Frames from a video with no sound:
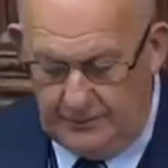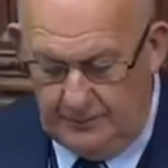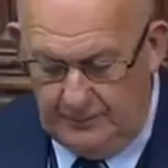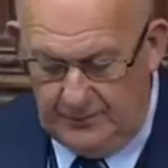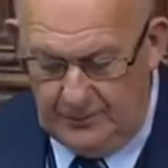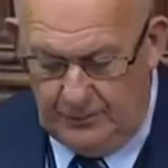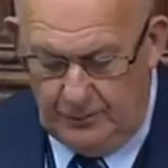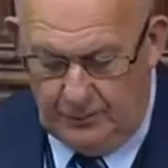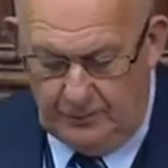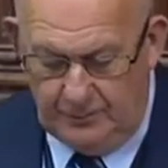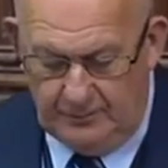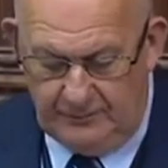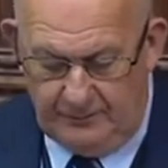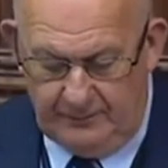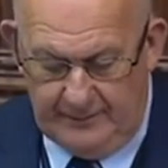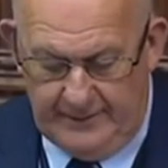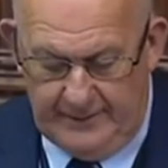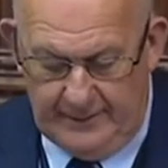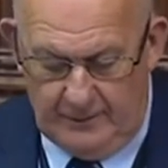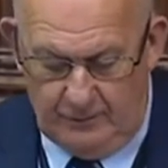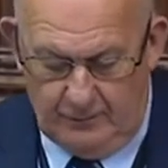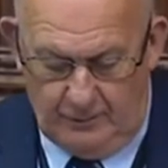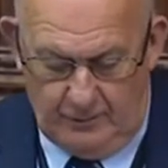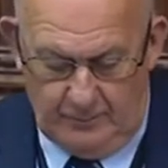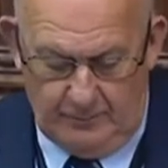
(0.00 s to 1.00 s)
that my noble
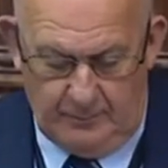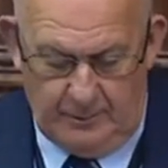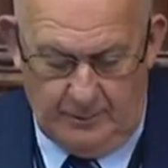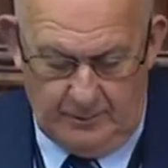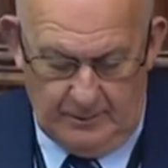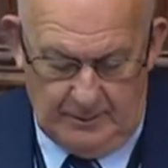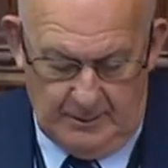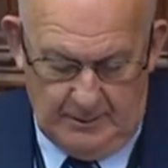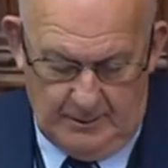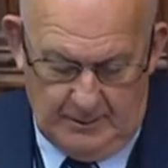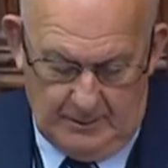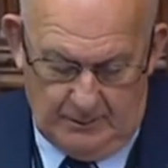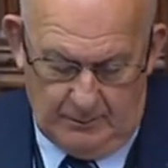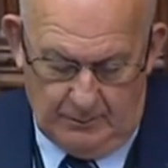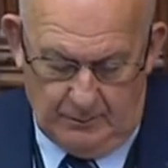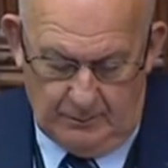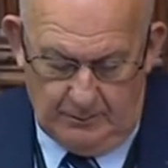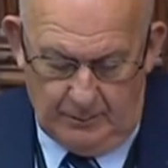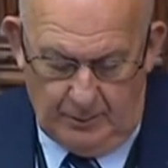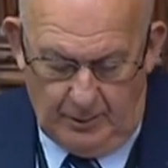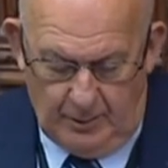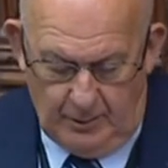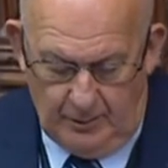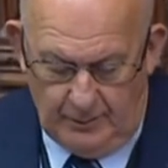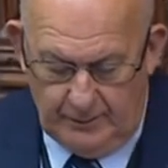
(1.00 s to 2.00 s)
friend Lord, Br-
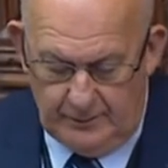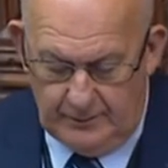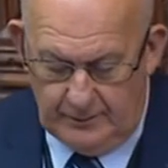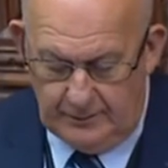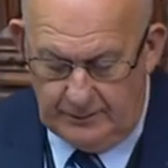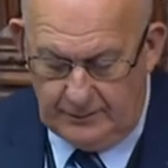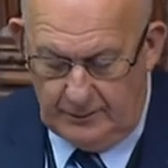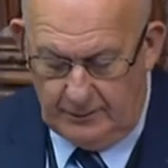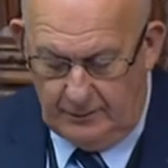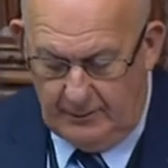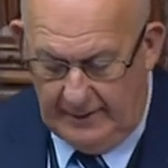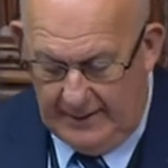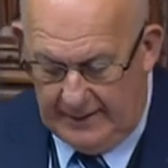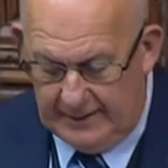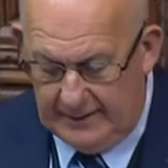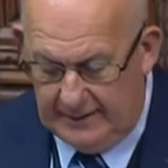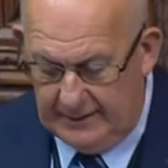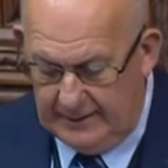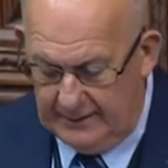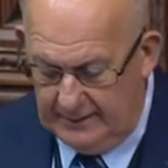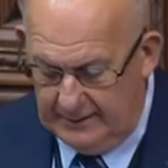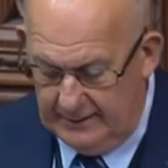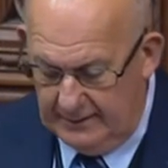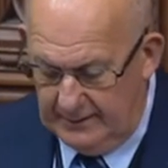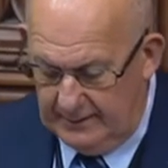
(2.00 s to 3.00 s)
Lord Browne has
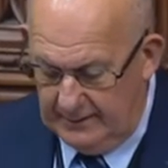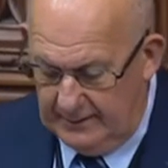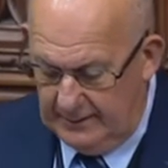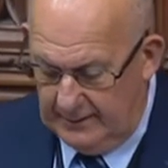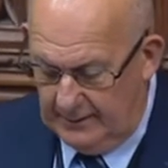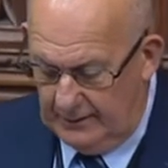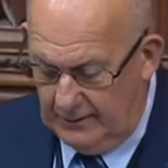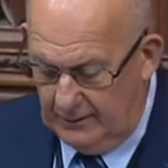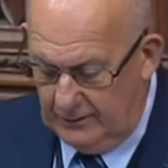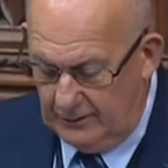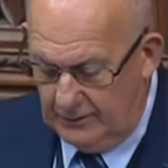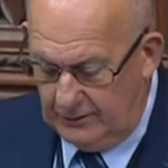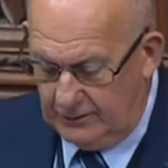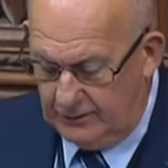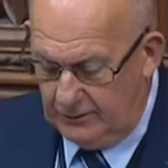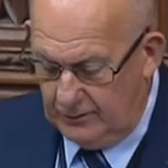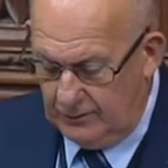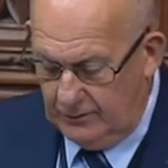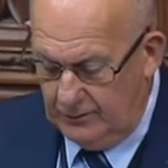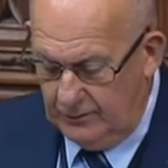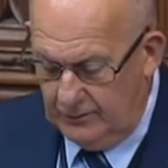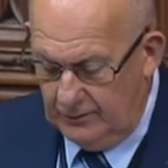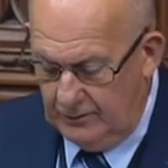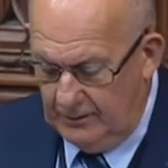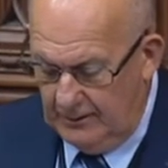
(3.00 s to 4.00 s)
already alluded
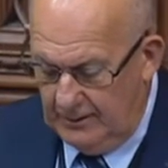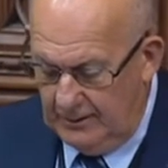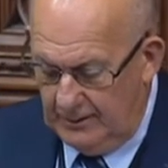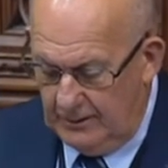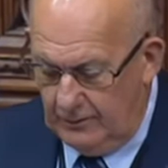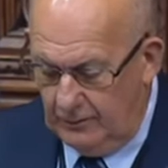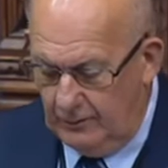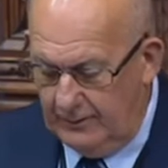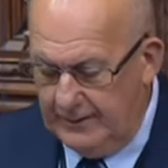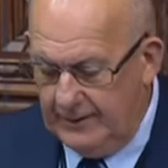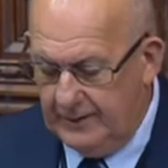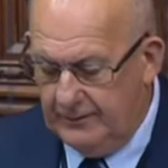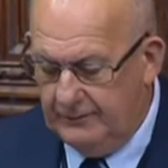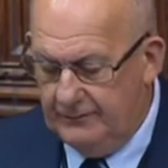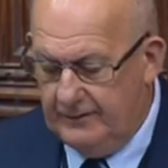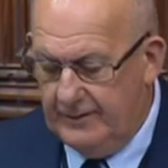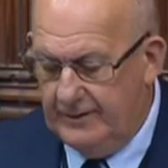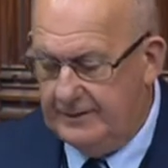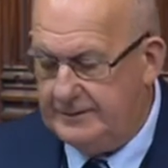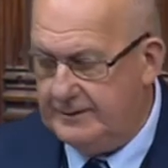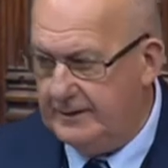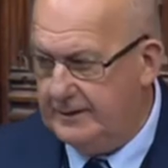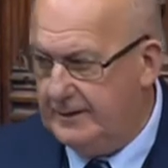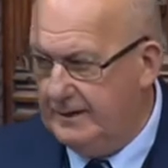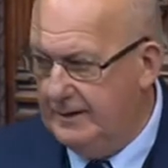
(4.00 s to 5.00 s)
to
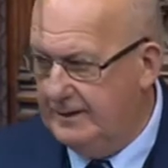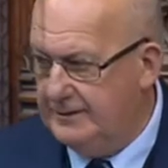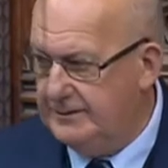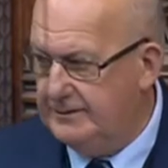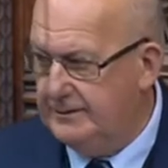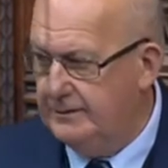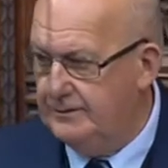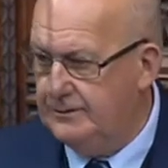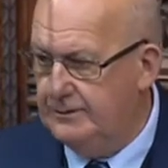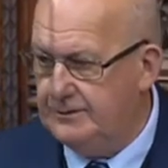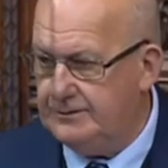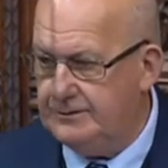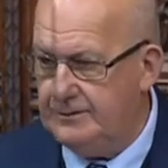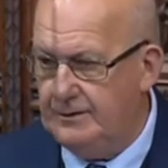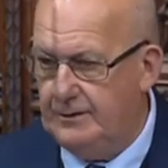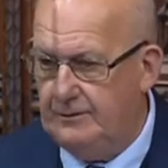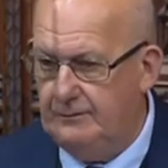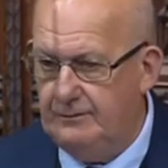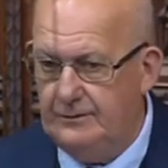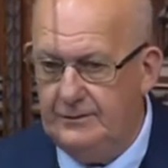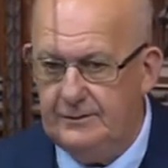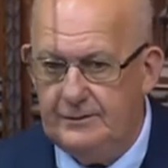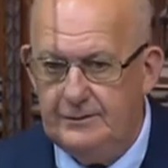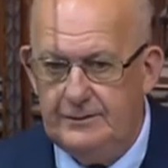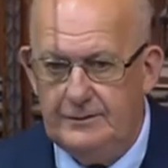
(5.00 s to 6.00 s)
reinvestigation into
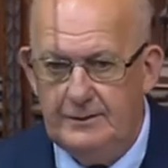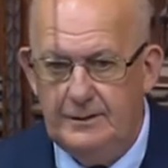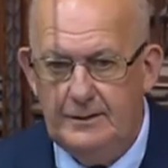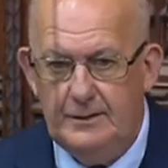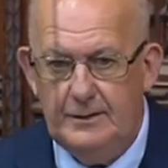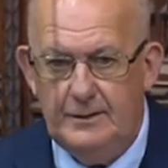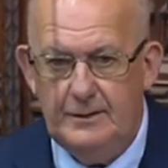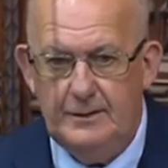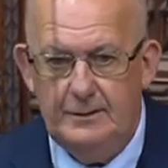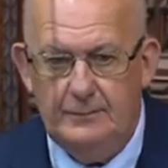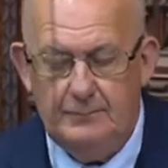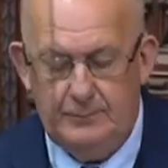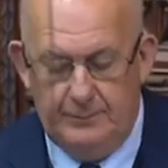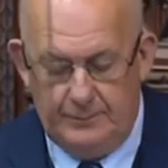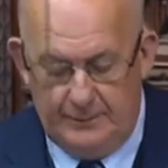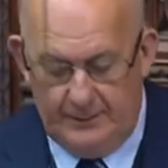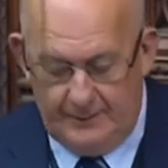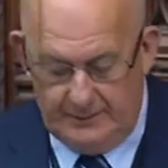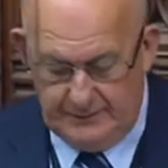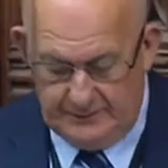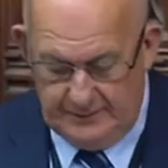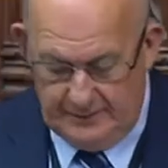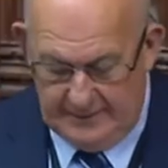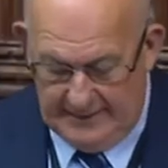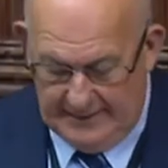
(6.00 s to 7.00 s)
service
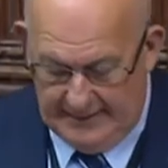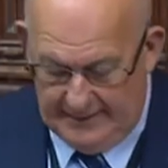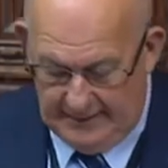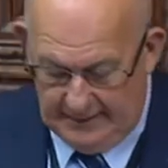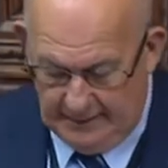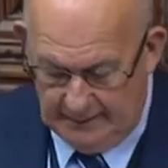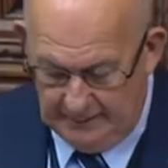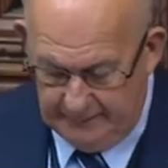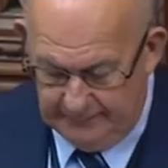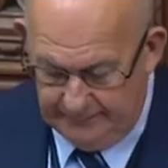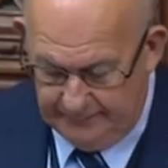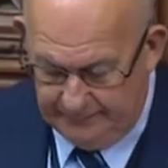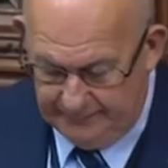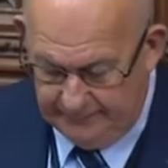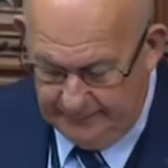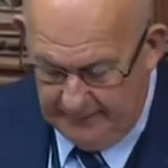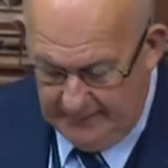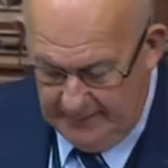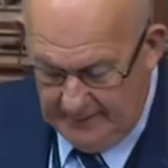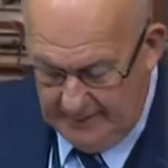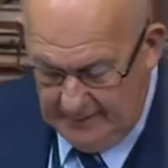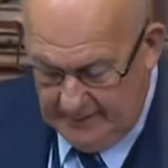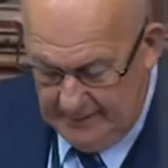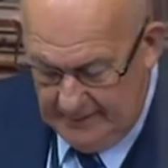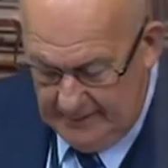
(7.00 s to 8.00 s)
personnel.
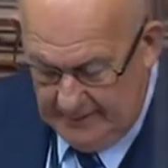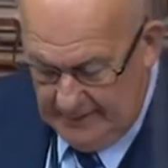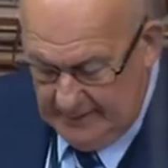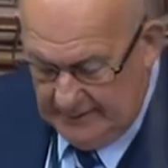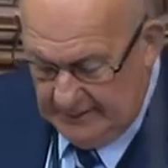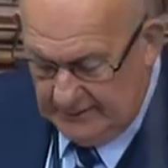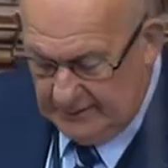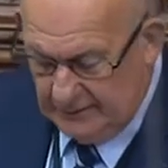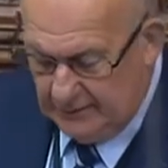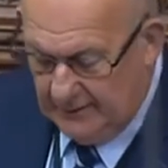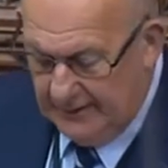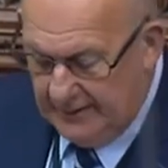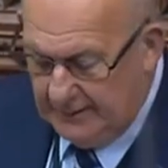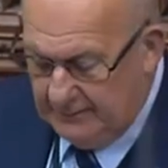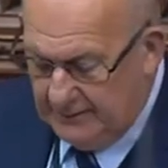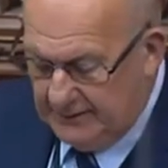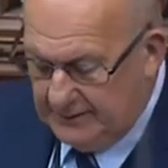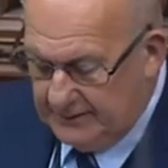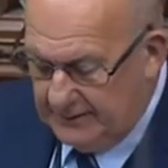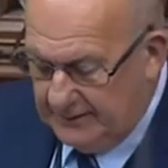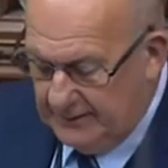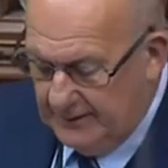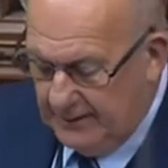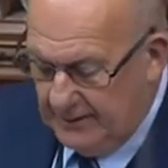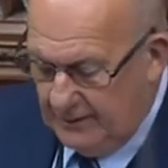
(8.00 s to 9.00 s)
As already
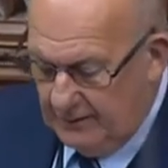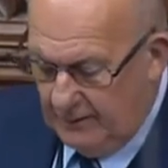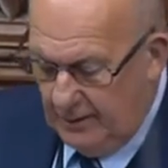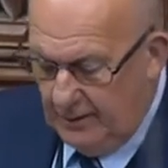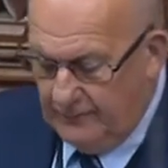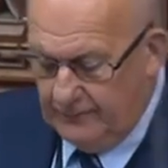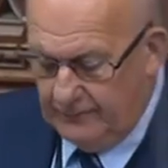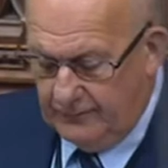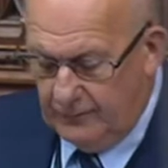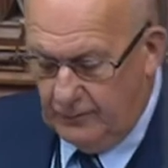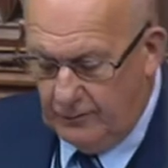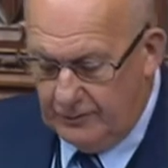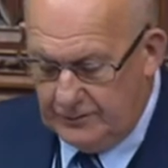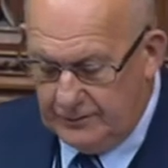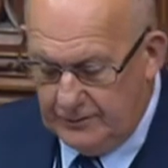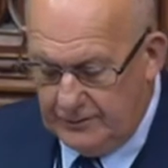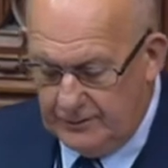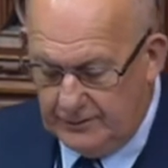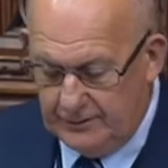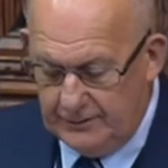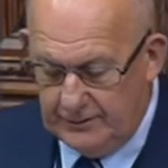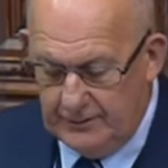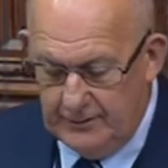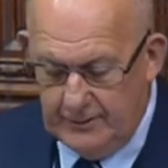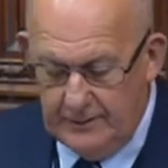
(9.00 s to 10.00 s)
been said, our armed
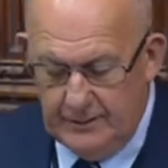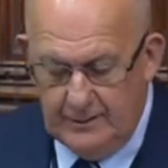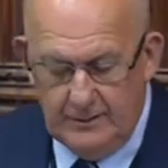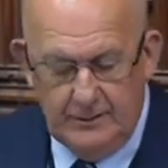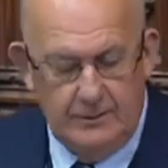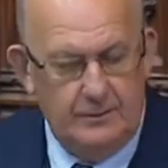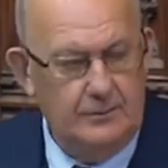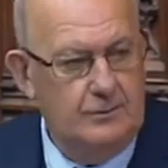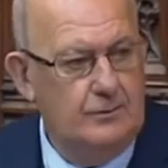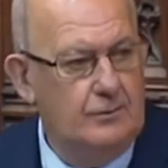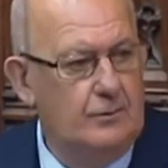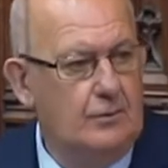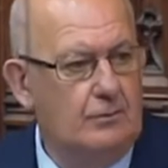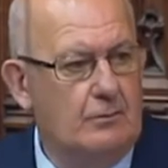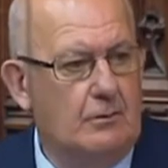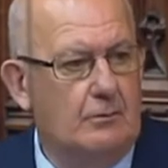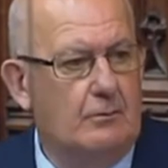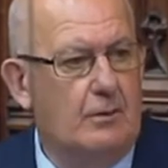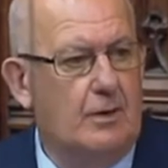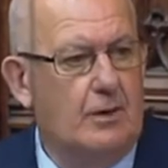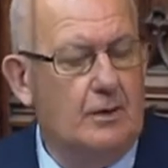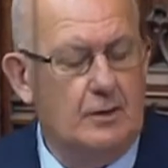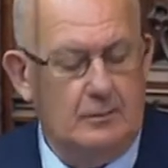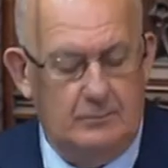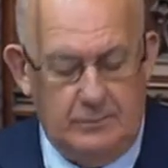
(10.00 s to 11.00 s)
forces do a
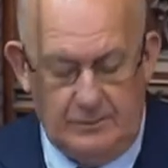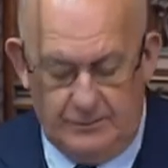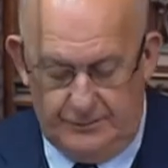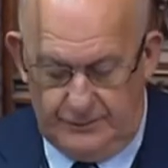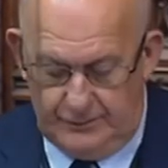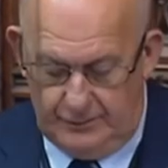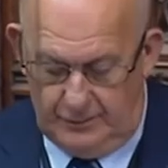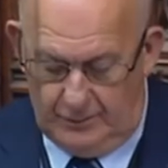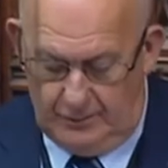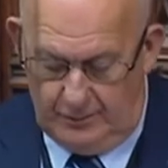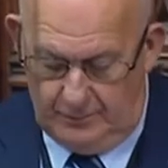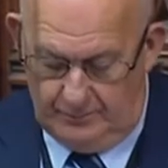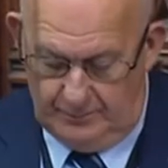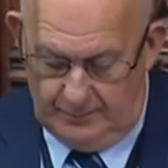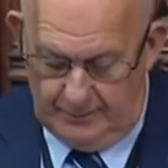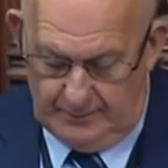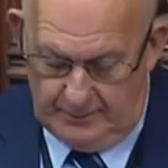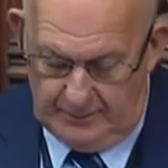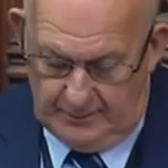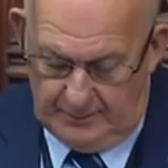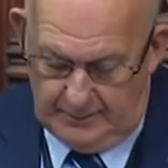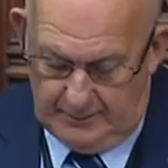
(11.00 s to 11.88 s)
remarkable job